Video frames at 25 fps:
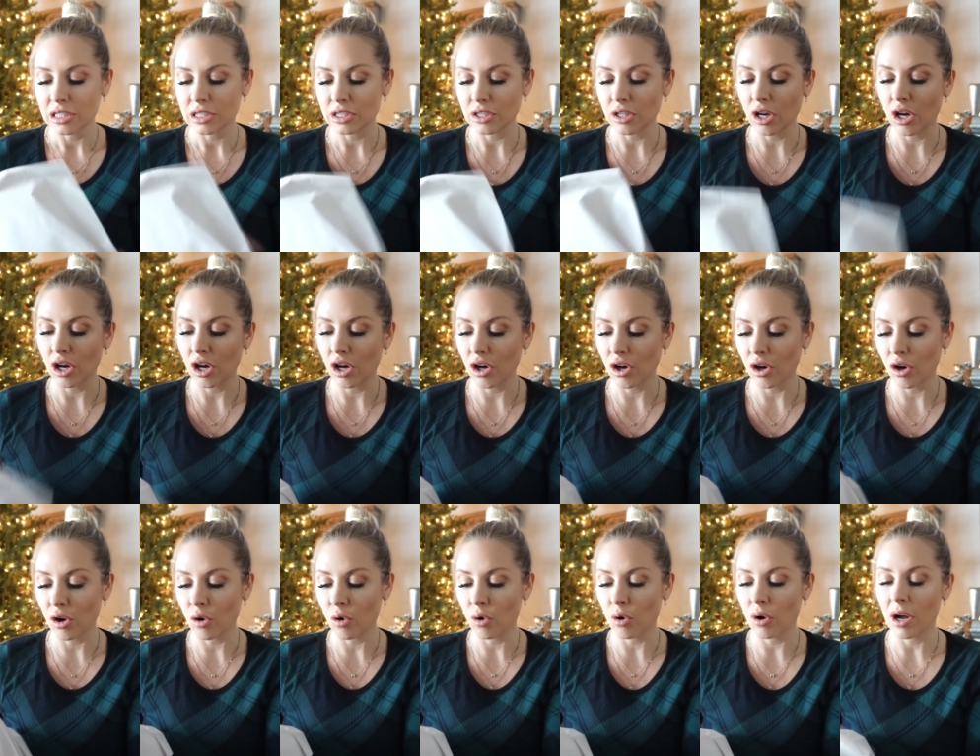
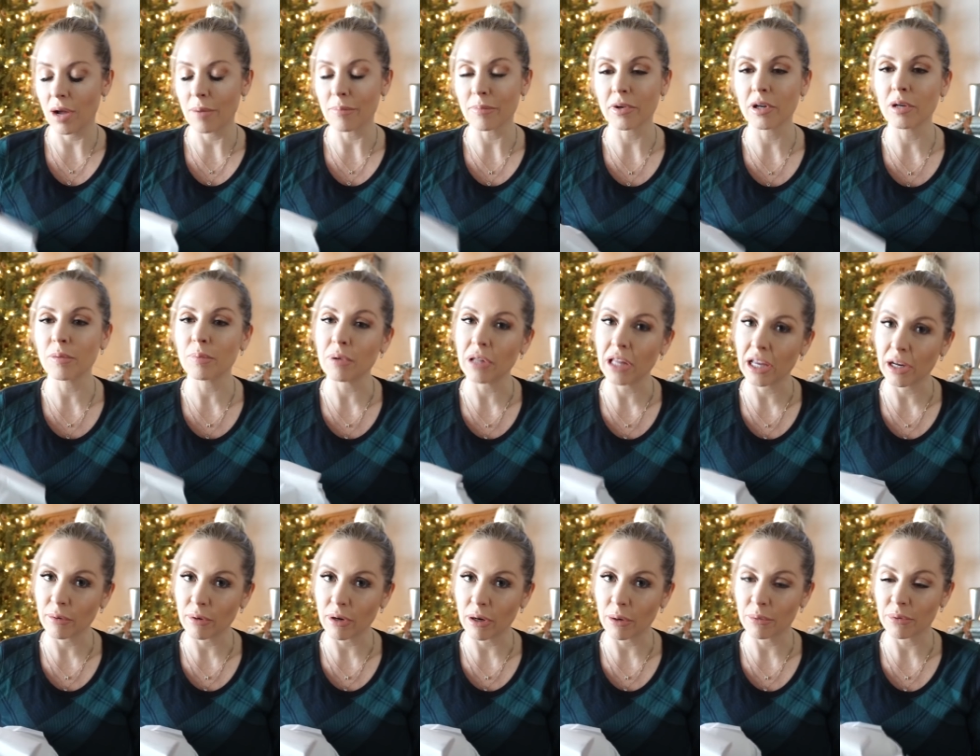So I'm gonna
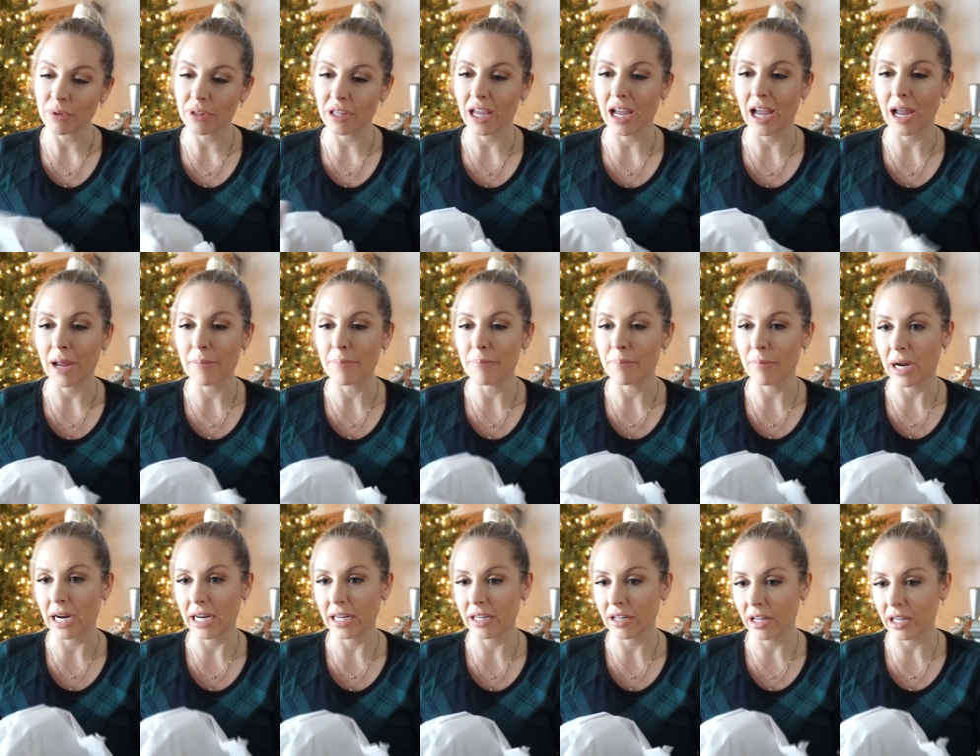play around with it. I
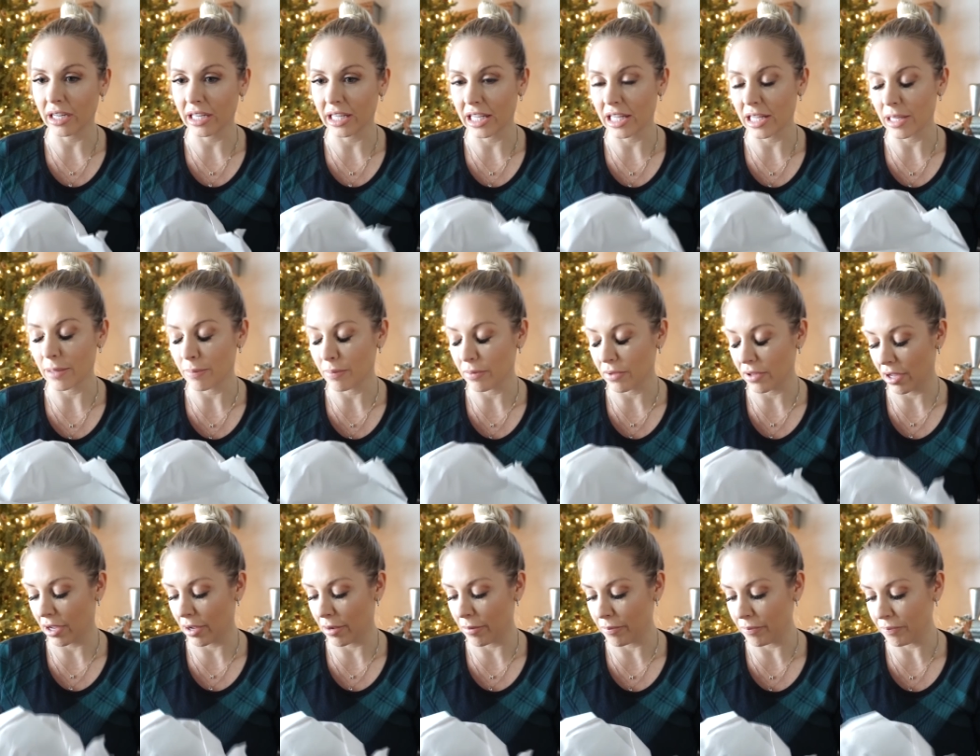might not keep
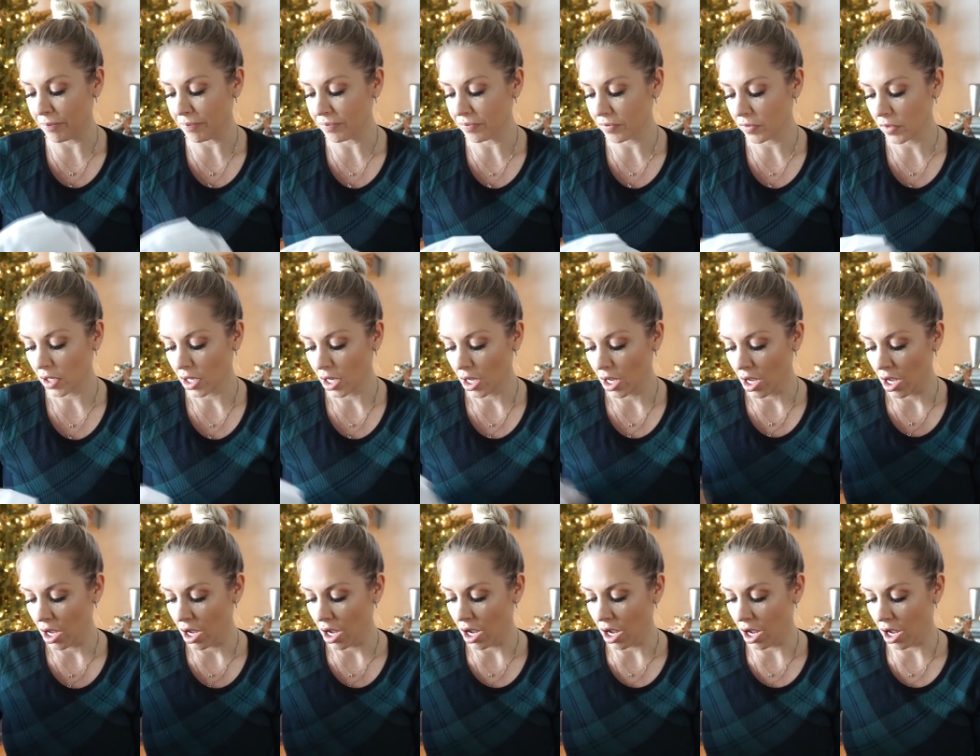them.
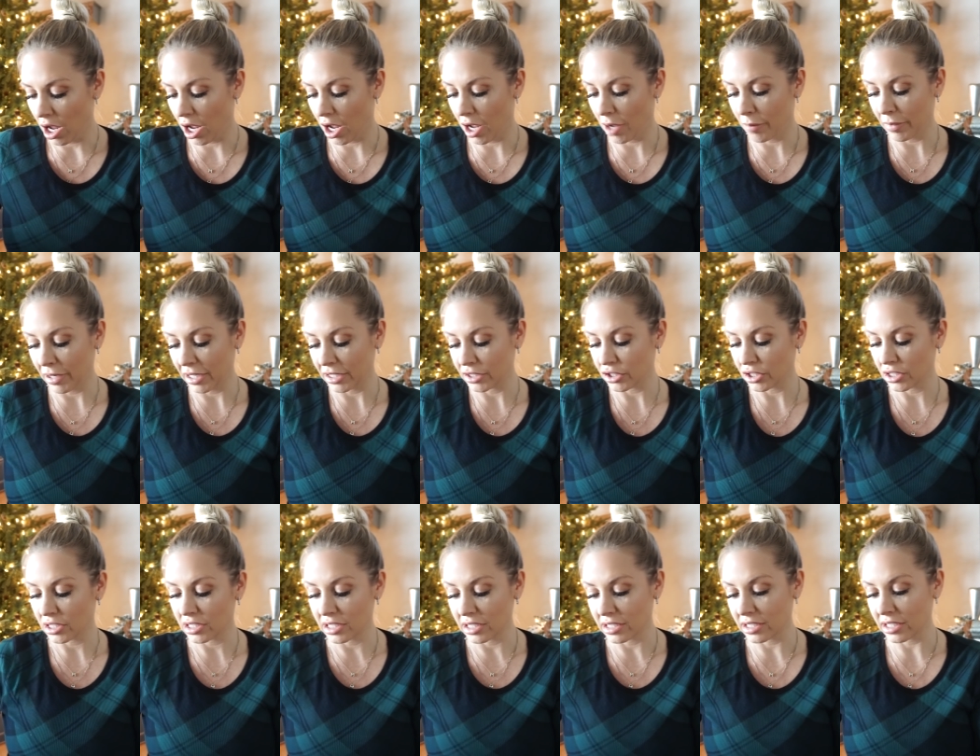Um, I
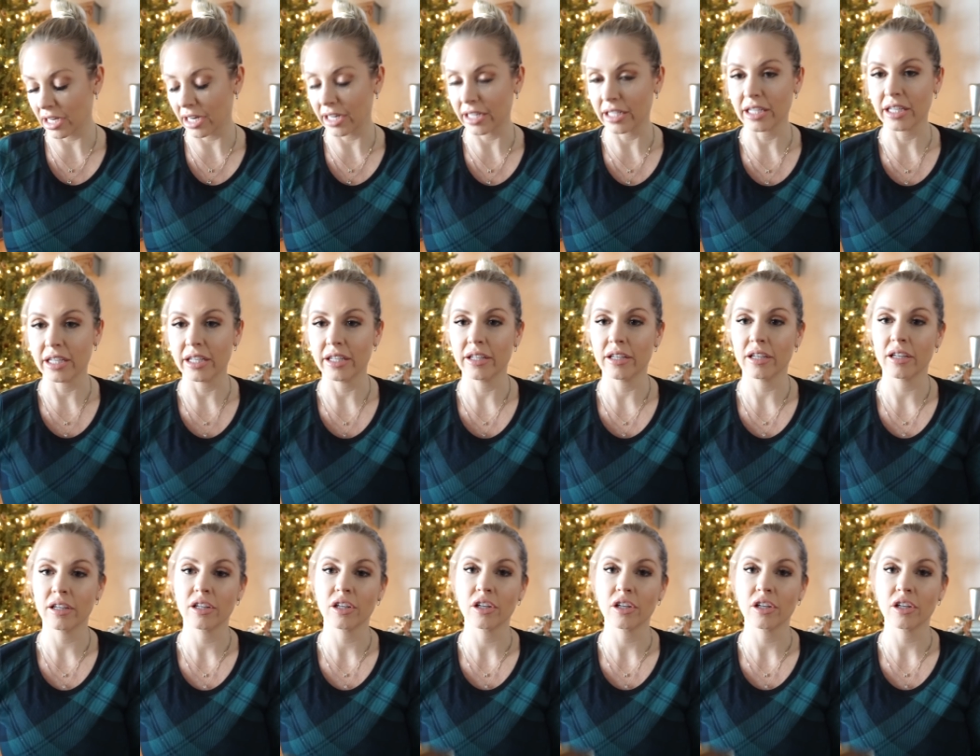just decided